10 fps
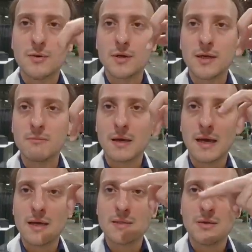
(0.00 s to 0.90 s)
walking by
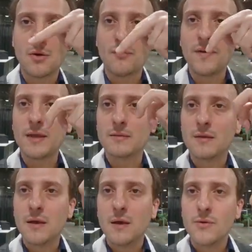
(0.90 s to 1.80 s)
raising your feet,
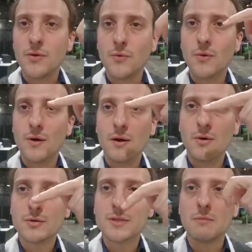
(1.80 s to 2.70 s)
you will
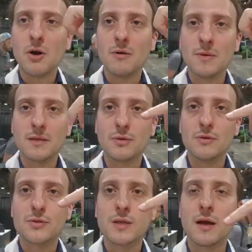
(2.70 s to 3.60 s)
lose the moment
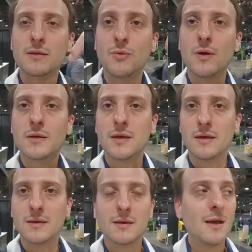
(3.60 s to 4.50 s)
when you start
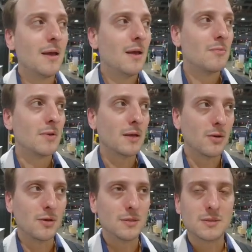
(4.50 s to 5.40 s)
walking
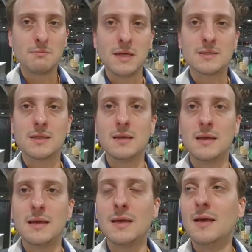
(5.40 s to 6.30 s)
because
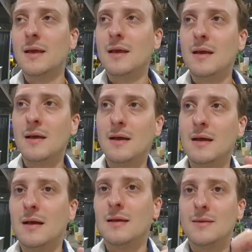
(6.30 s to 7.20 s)
basically
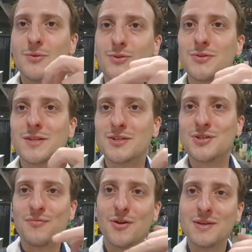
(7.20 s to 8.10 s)
you don't touch
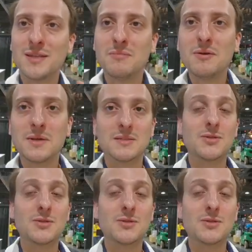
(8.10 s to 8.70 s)
the floor in the moment.